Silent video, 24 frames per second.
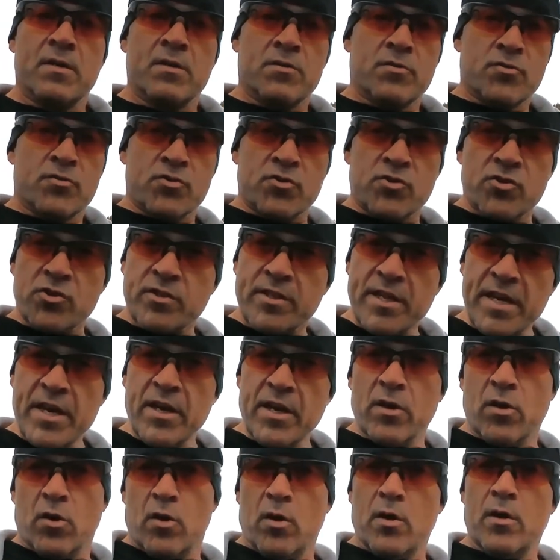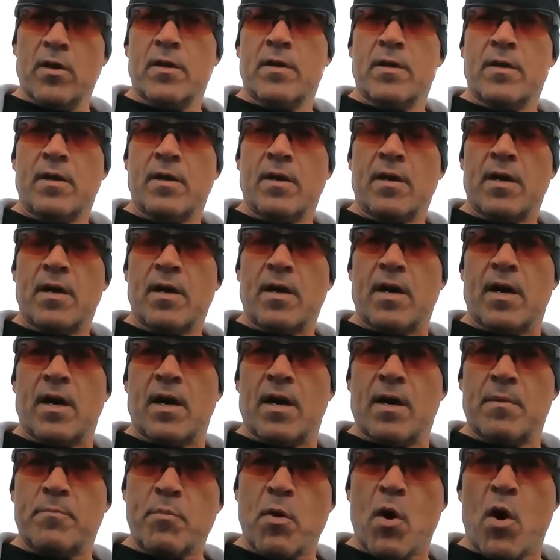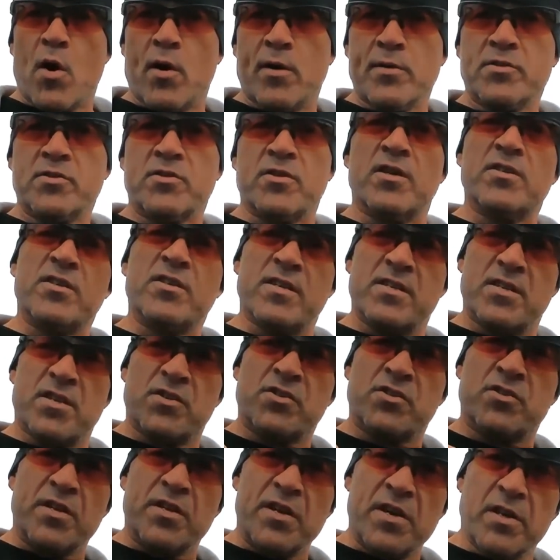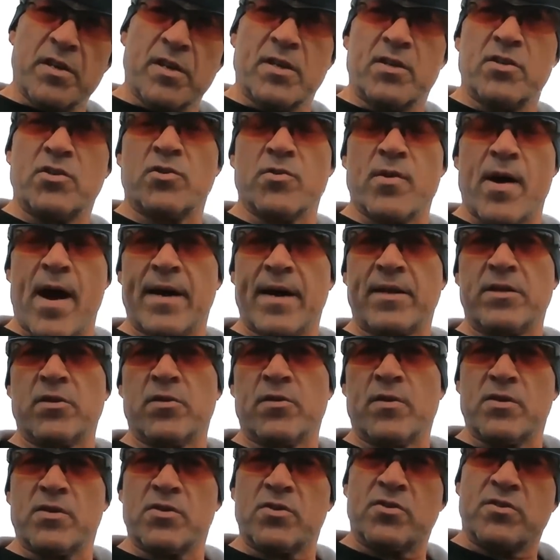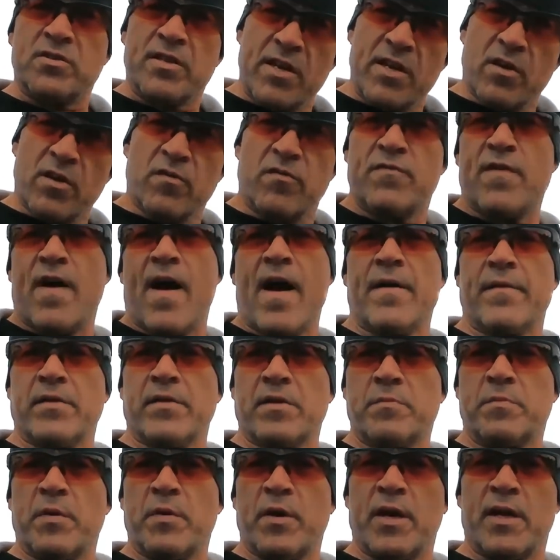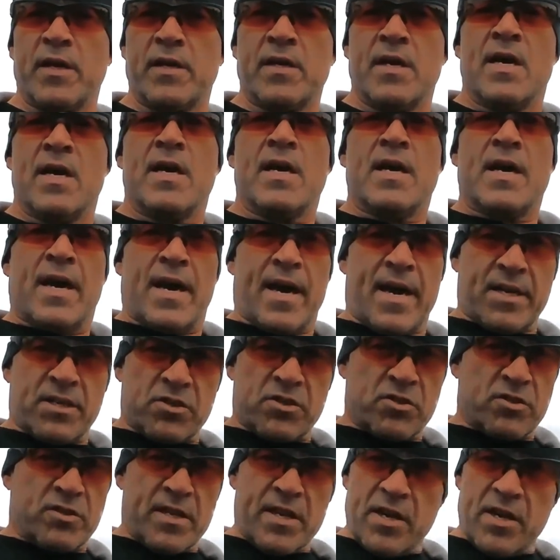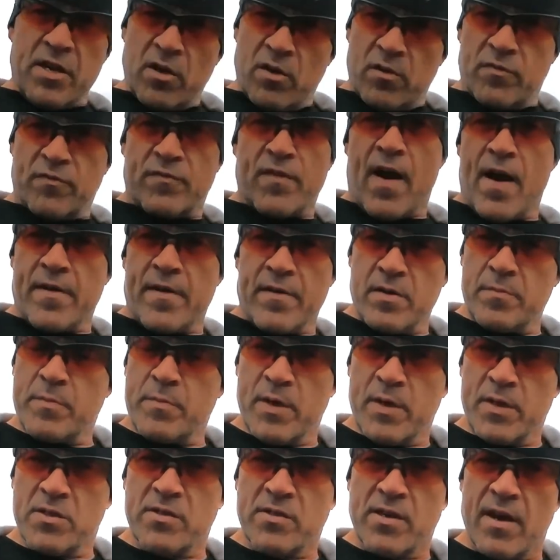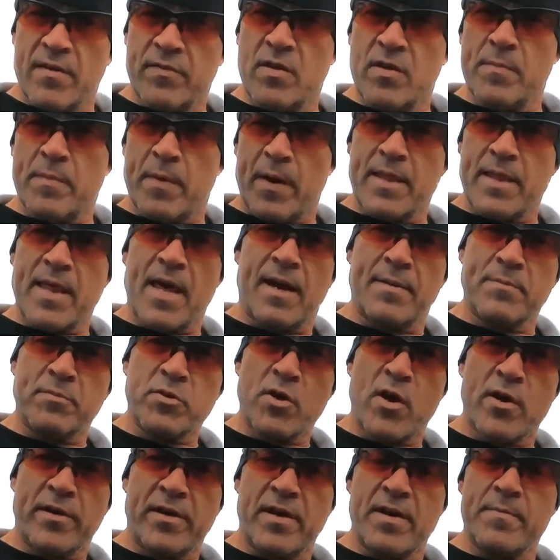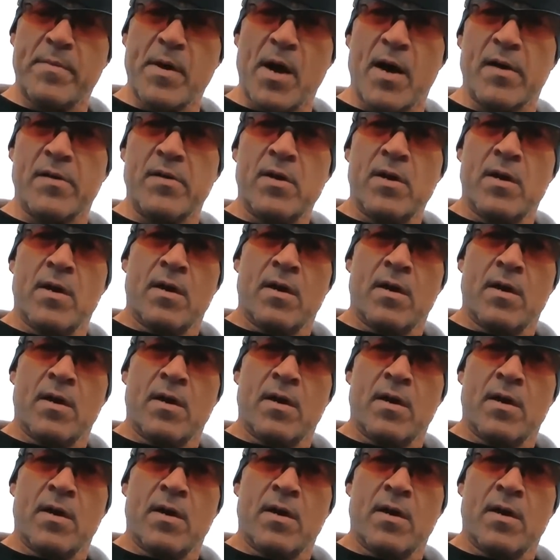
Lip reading: steel parts, such as a steel extractor, a steel firing pin, a steel firing pin safety, by that I'm talking about